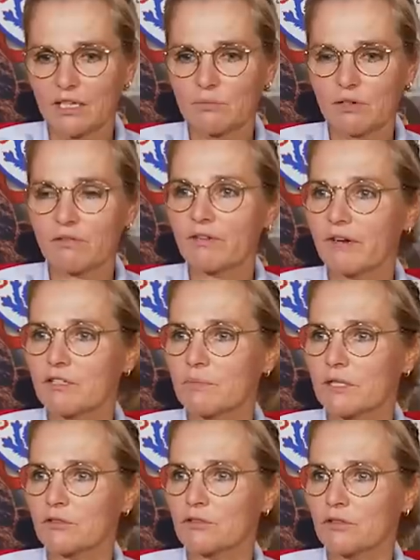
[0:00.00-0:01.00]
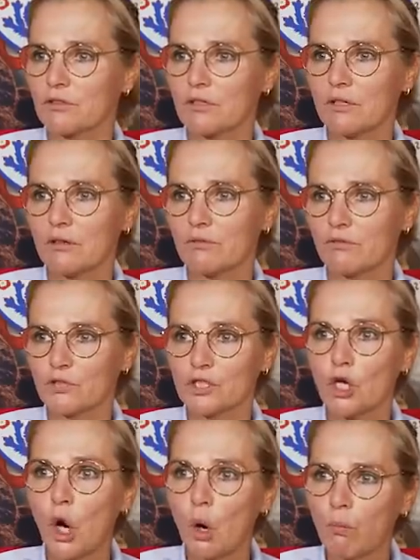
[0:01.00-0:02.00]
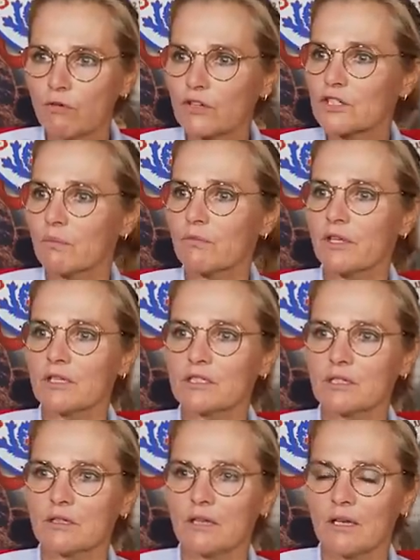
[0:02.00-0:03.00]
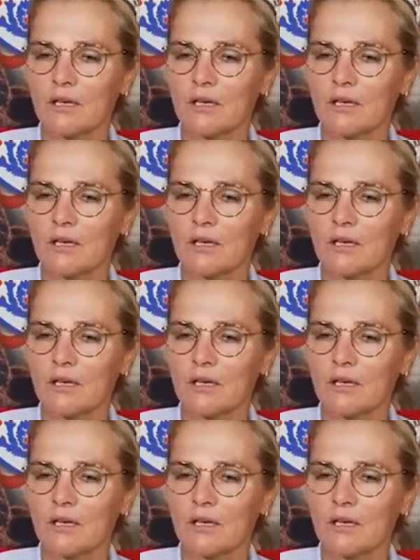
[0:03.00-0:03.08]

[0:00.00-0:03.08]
has been a very special journey. Of course, you hope for some things, and